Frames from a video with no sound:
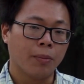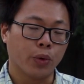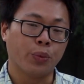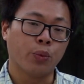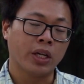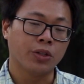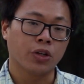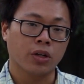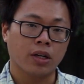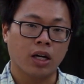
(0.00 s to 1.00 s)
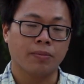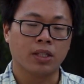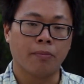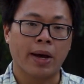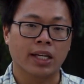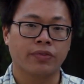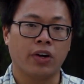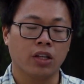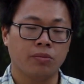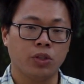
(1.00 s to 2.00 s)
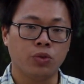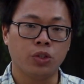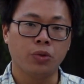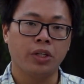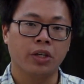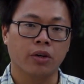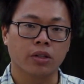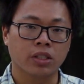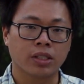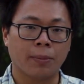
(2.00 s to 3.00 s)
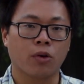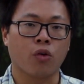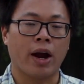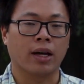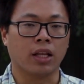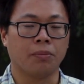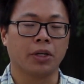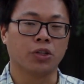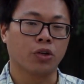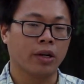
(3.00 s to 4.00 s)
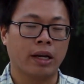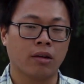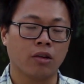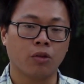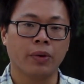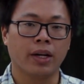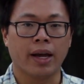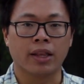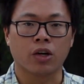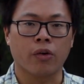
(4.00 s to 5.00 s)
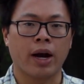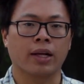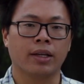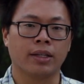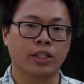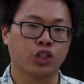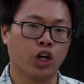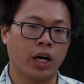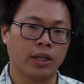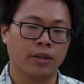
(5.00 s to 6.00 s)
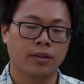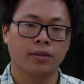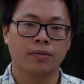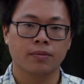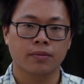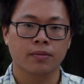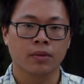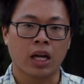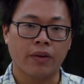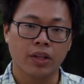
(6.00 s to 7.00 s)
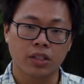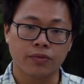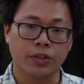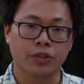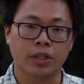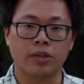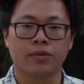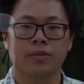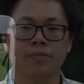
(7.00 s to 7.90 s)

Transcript: but when you turn it up to max volume, you do hear some crackling, but you turn it down a little bit and the crackling is gone. Have a listen for yourself.